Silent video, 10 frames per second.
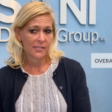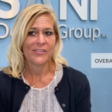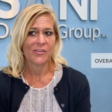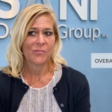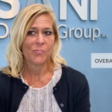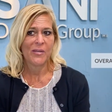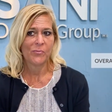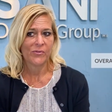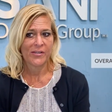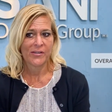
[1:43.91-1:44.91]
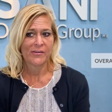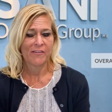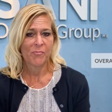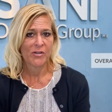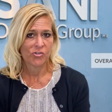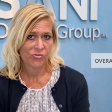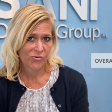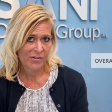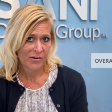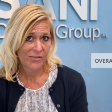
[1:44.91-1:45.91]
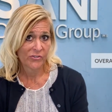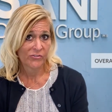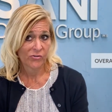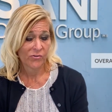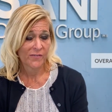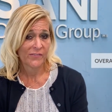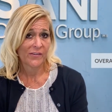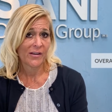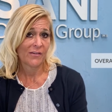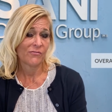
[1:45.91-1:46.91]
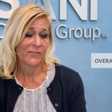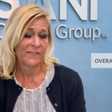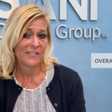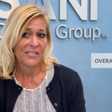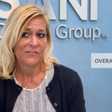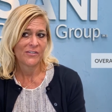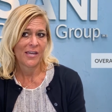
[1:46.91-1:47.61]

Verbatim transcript: The people here have been extraordinary, the service that I've received,